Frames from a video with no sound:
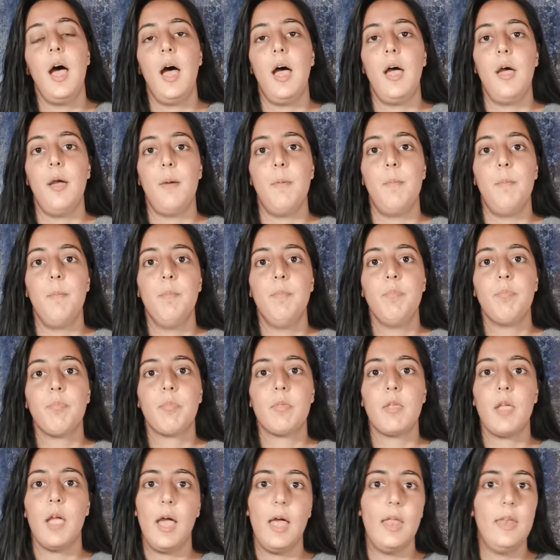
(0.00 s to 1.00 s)
and
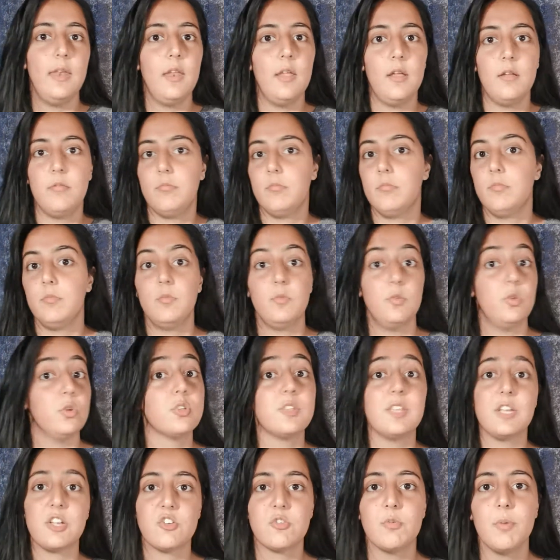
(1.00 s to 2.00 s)
your
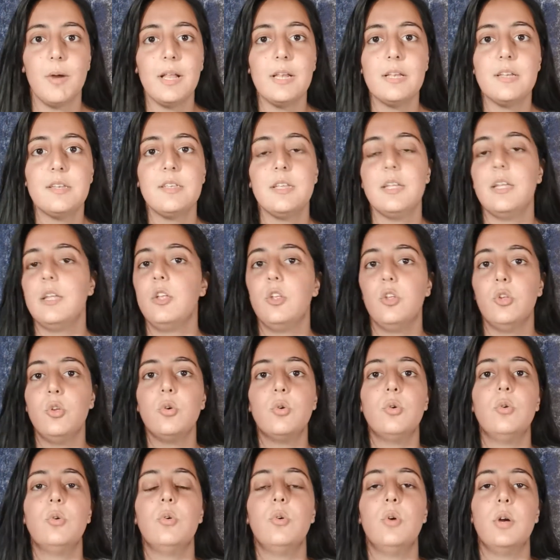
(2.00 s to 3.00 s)
sexuality.
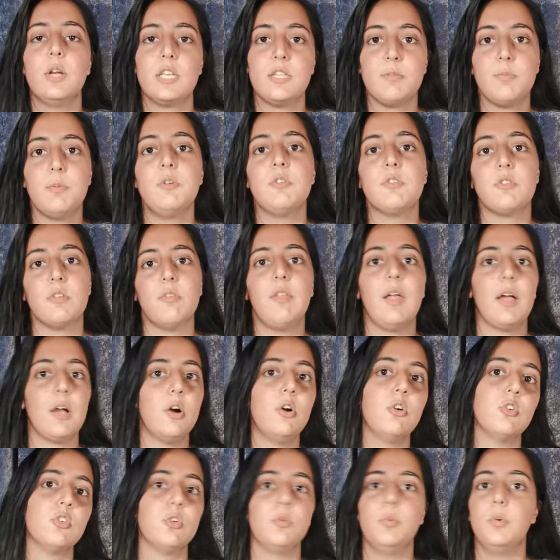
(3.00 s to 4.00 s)
Your experience of that
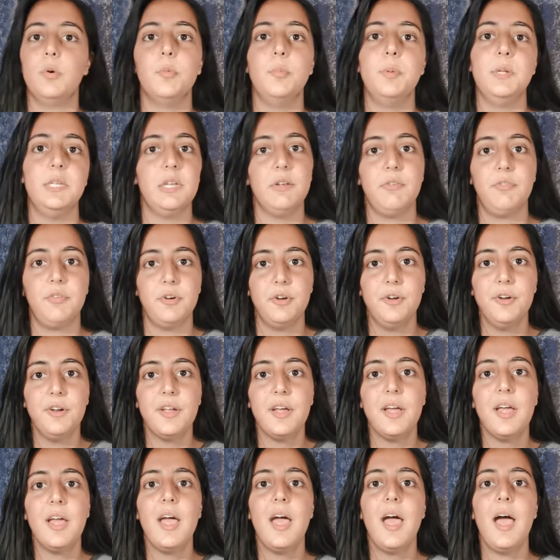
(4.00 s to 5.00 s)
culture will be different.
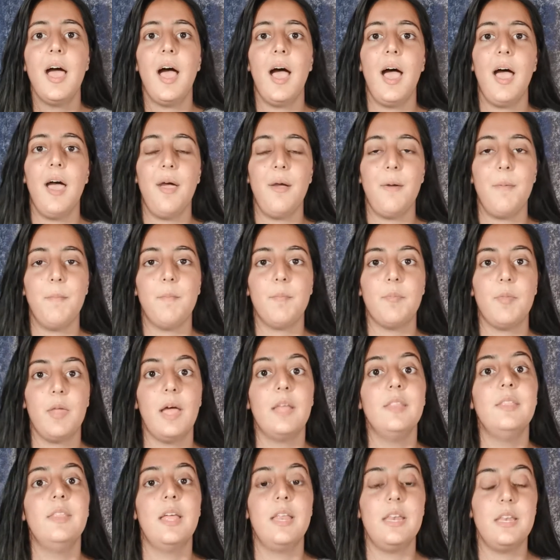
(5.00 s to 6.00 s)
And
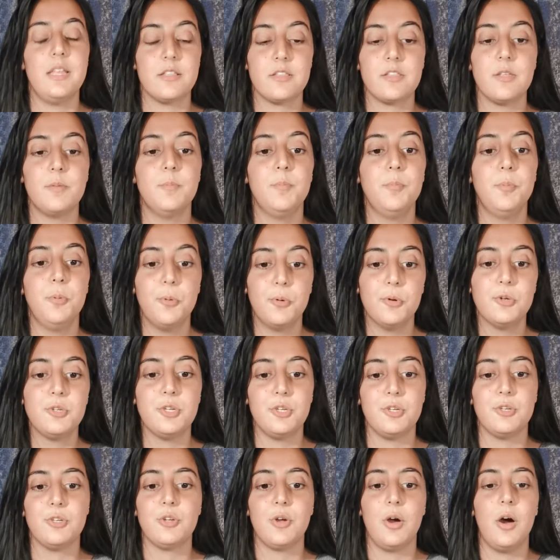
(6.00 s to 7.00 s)
then it's
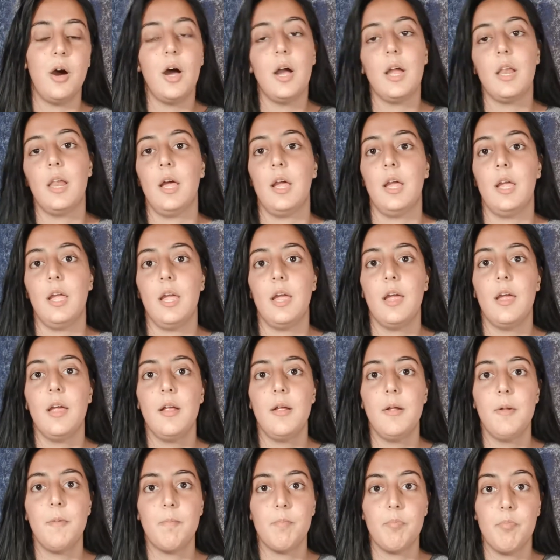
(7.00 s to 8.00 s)
important to highlight
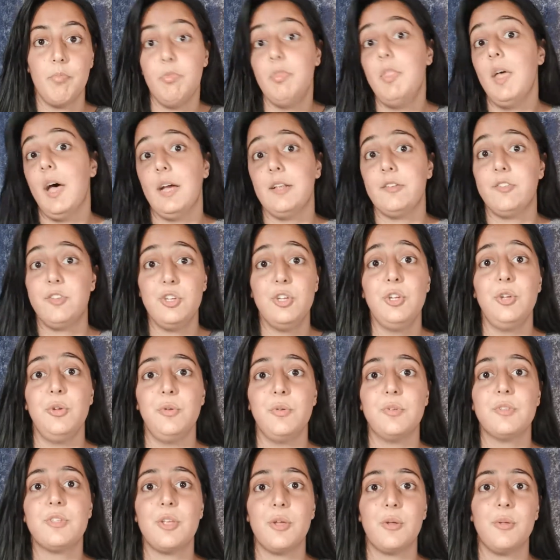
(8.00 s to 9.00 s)
that
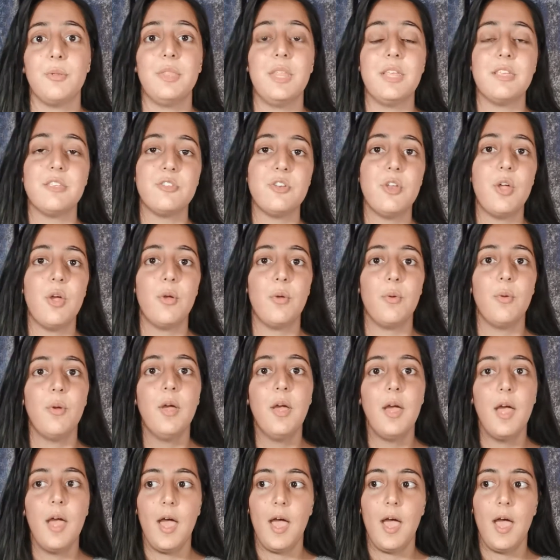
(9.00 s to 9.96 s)
too. So there's no